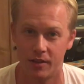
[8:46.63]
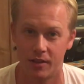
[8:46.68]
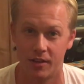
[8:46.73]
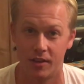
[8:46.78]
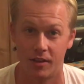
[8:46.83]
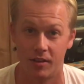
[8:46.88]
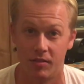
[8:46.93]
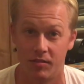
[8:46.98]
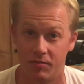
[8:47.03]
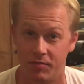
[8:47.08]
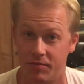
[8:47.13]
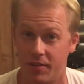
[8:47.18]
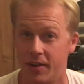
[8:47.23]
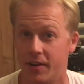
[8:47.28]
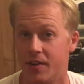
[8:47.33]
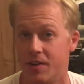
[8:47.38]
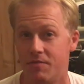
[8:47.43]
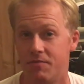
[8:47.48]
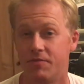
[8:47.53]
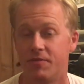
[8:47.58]
the
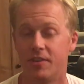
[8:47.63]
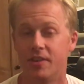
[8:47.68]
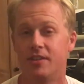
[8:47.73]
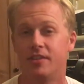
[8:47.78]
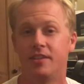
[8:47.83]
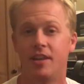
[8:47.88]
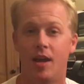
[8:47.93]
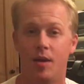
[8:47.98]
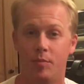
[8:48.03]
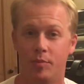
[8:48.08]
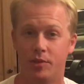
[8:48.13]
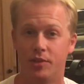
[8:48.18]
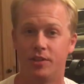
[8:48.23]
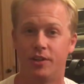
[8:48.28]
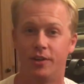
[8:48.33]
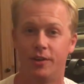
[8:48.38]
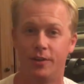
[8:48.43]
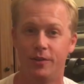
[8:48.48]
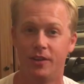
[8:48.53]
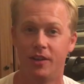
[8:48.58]
very first
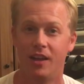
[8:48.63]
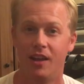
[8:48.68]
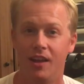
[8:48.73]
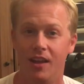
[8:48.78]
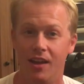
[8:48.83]
episode